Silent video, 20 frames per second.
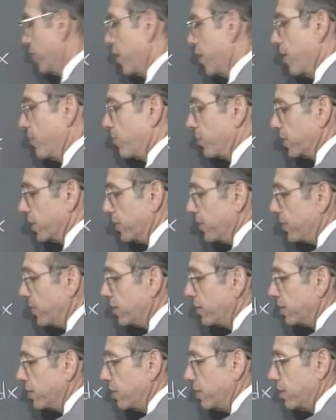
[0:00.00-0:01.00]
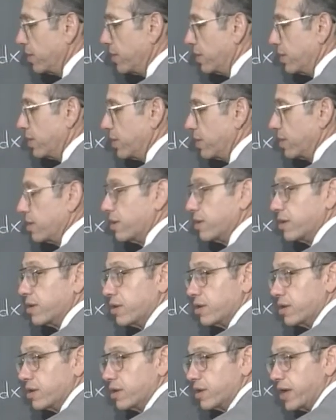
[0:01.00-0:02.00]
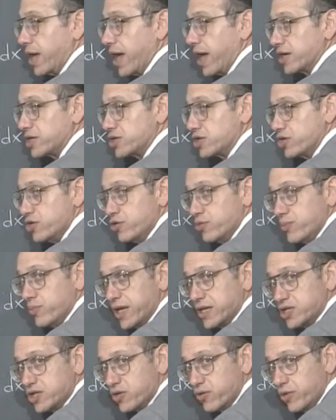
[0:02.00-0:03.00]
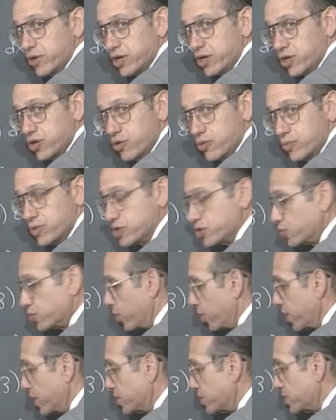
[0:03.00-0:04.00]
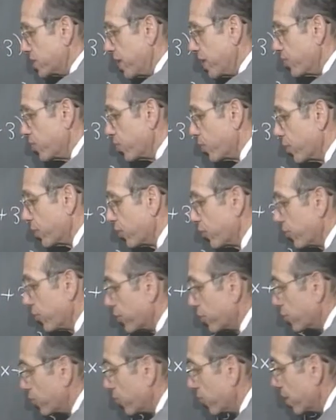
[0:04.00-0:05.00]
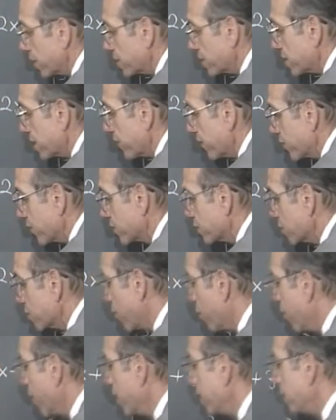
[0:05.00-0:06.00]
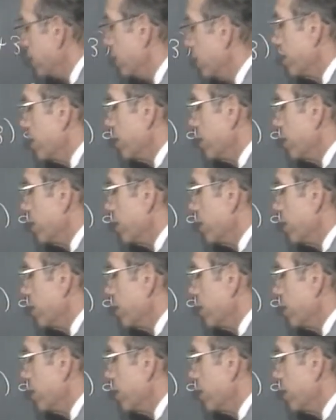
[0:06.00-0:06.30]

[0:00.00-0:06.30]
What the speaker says: the upper limit, x cubed, that's 3 cubed, is 27. 1/3 of 27 is 9.